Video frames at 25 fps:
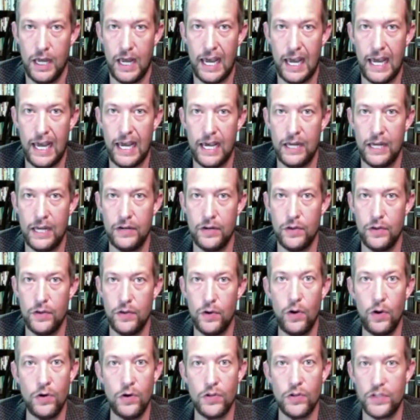And
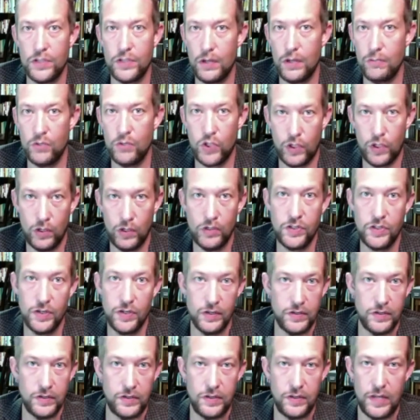there are some
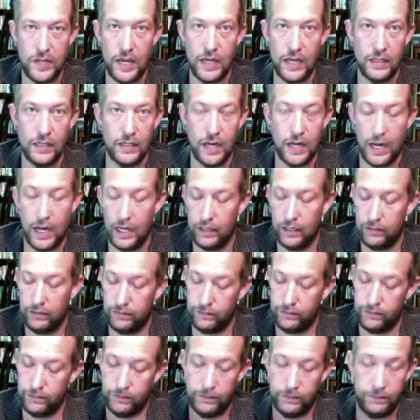churches that
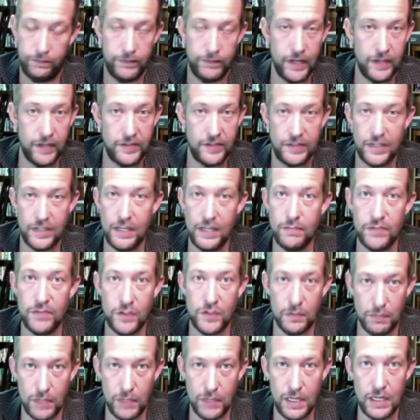it seems
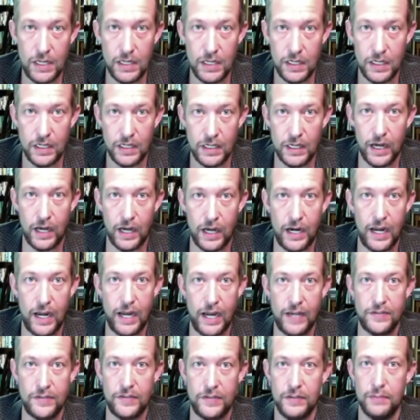to me that God
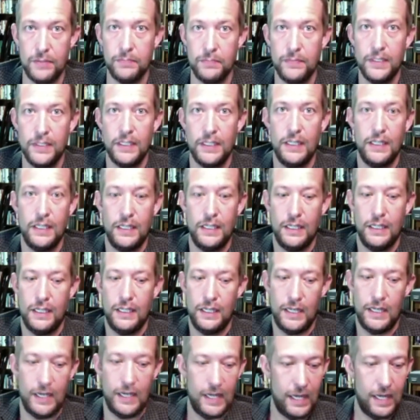has them
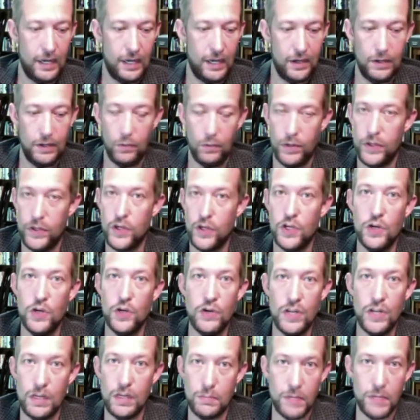with a
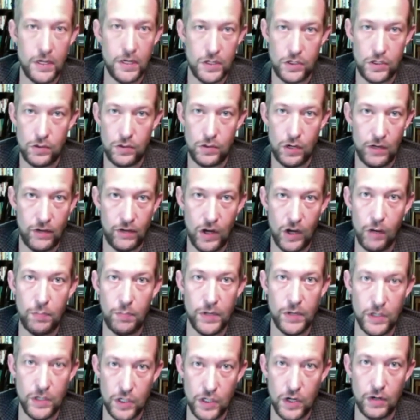unique ministry of
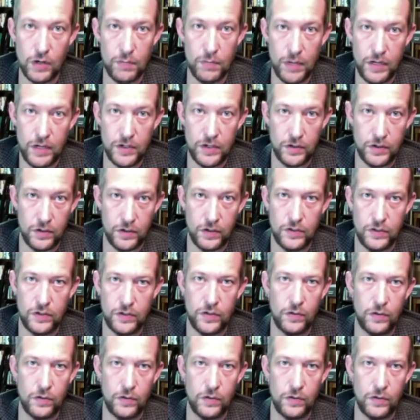helping young ministers.